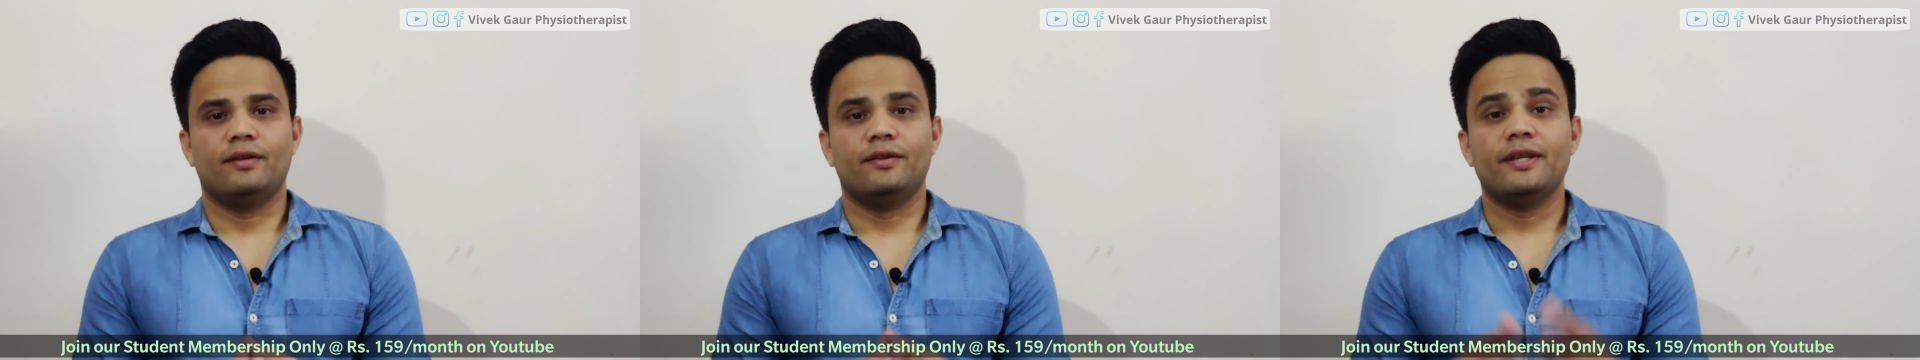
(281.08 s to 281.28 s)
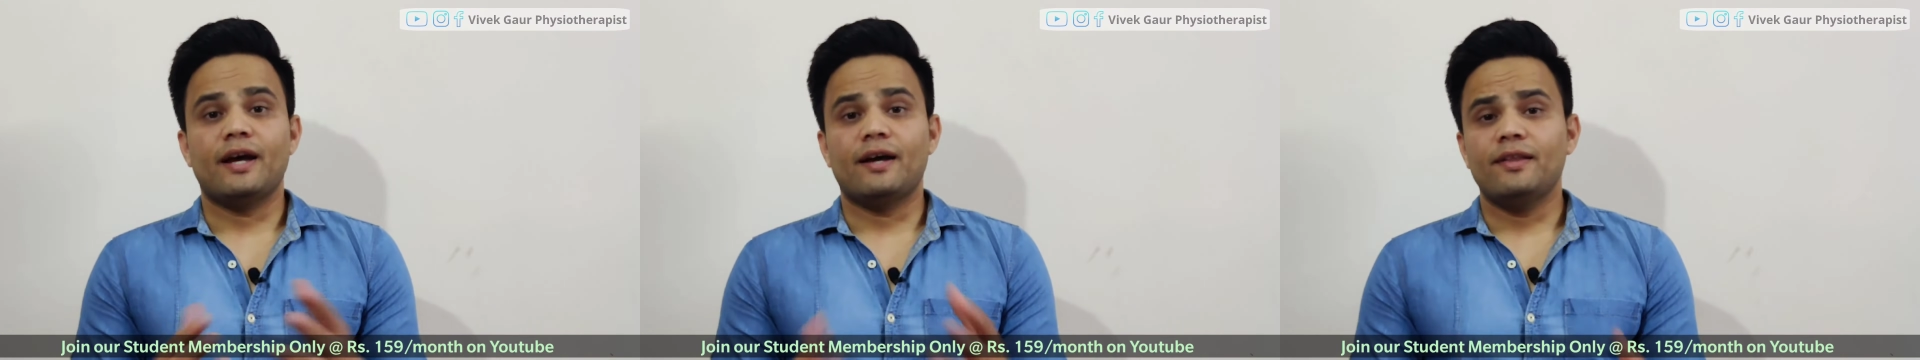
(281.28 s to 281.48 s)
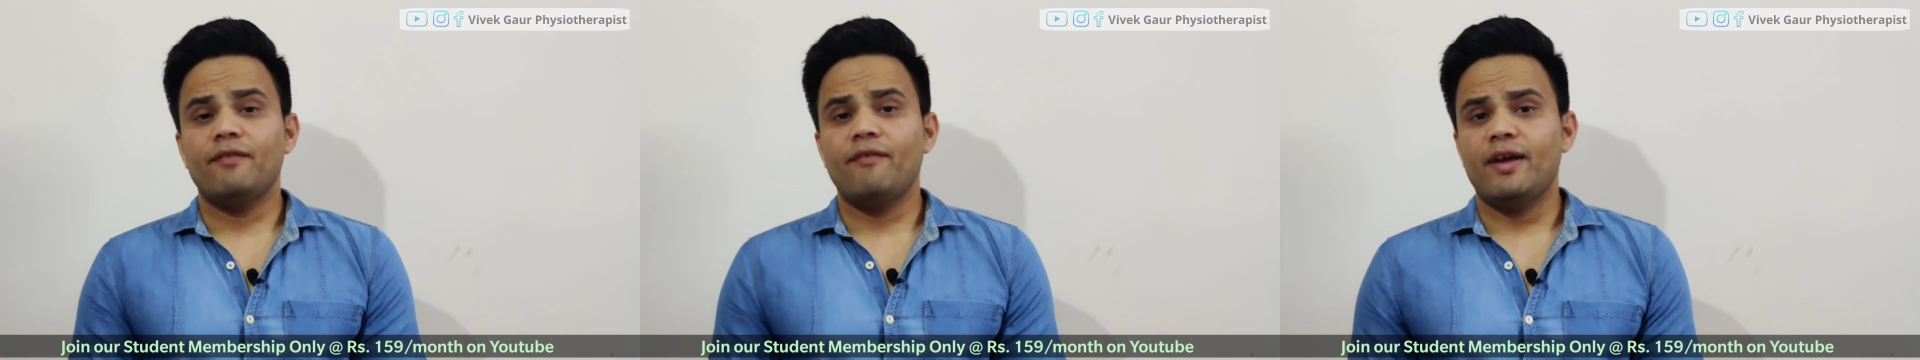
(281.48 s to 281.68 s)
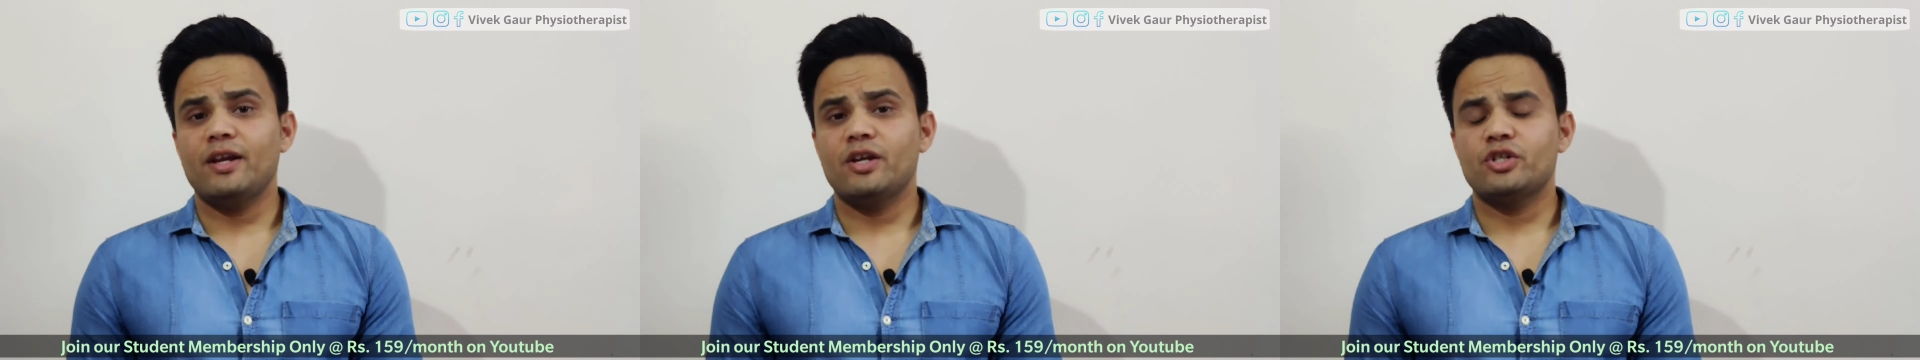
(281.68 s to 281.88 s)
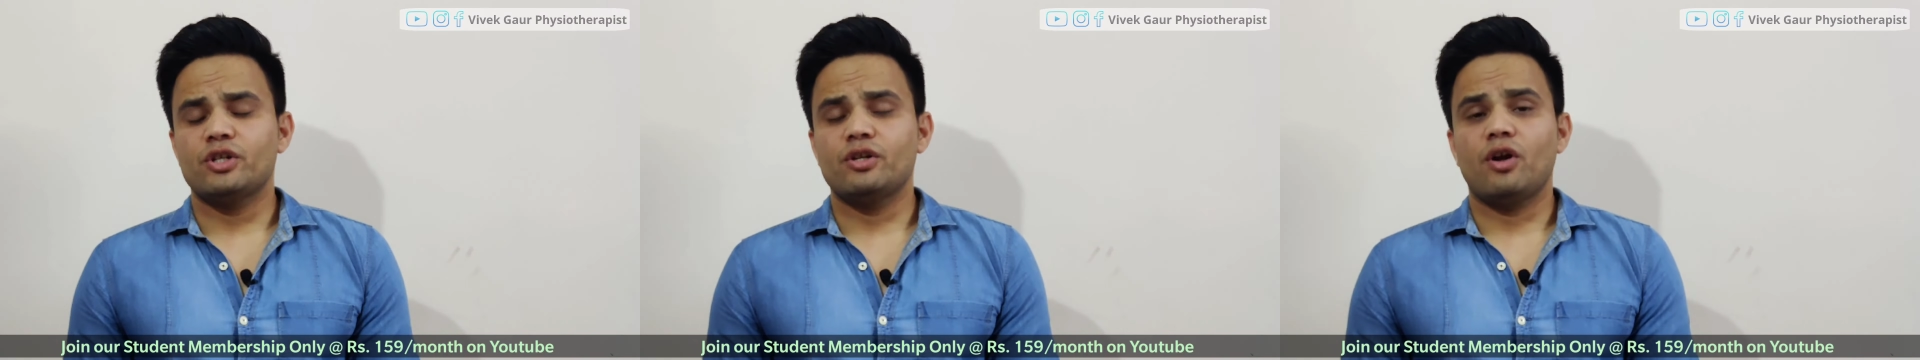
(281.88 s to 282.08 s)
The other
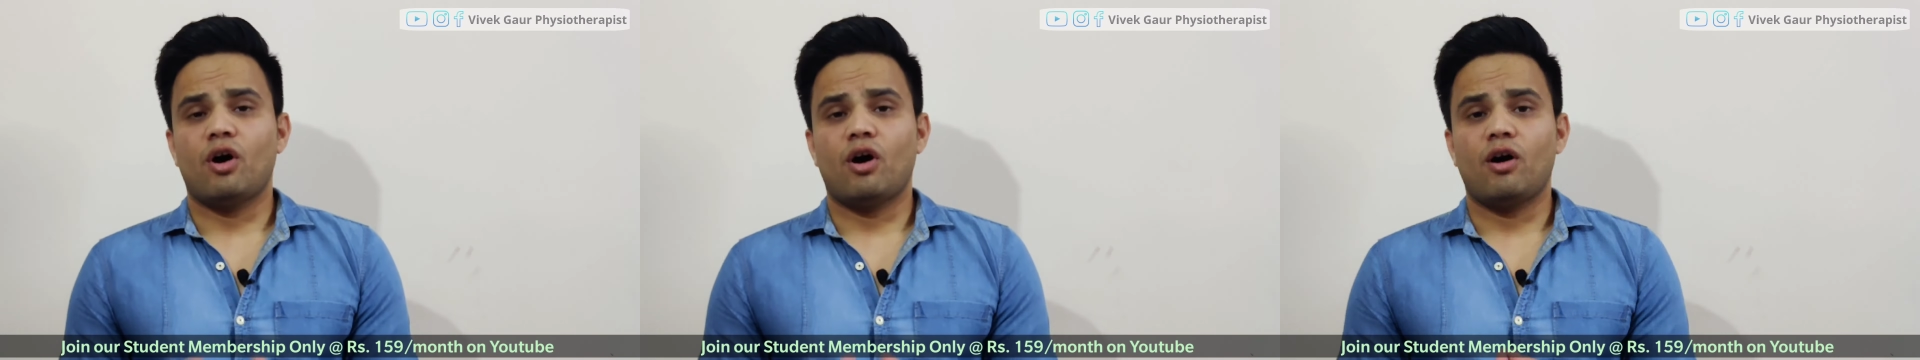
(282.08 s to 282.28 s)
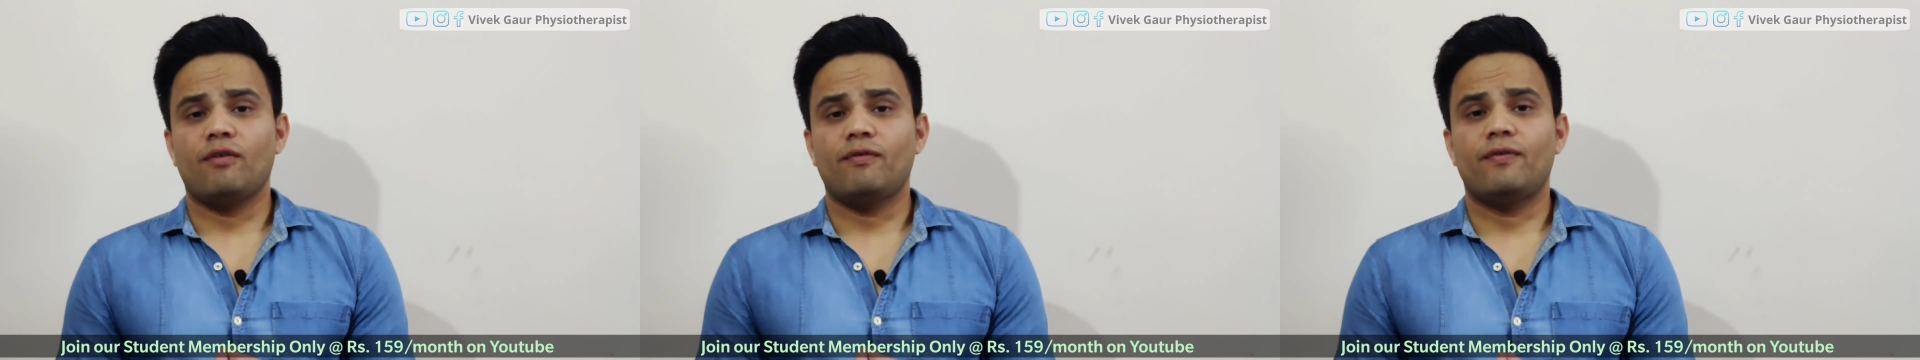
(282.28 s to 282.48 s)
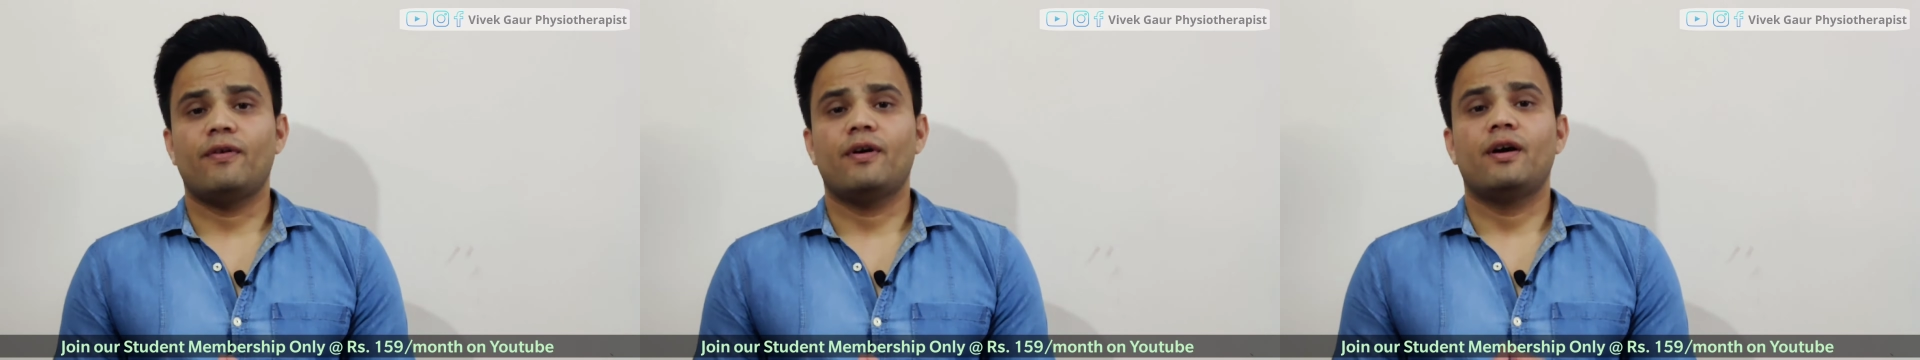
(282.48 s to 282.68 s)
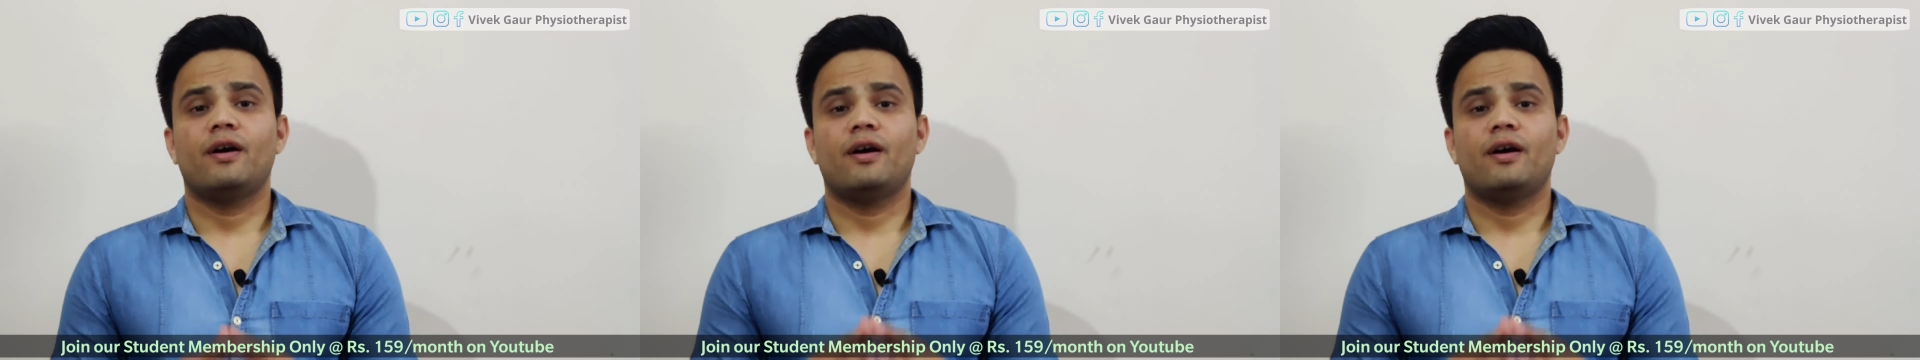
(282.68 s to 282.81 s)
variation of